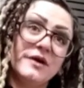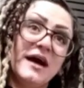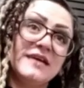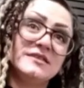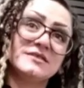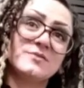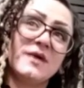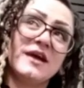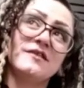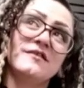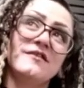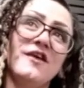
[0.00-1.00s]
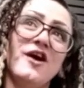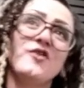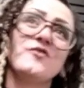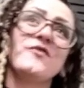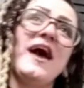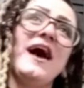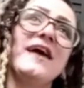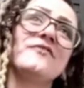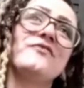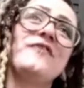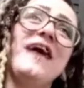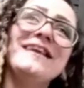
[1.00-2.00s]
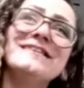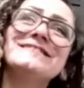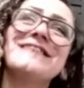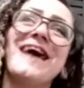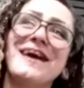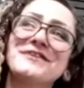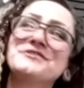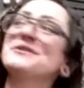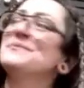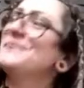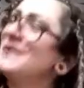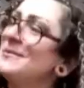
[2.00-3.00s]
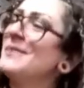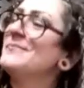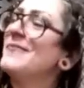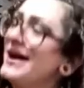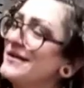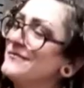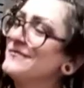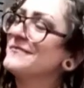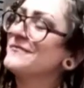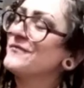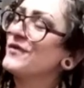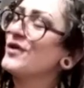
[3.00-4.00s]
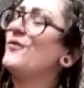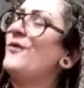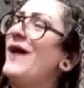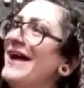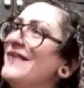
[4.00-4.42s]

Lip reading: So I just want you to know that has actually been on my mind for a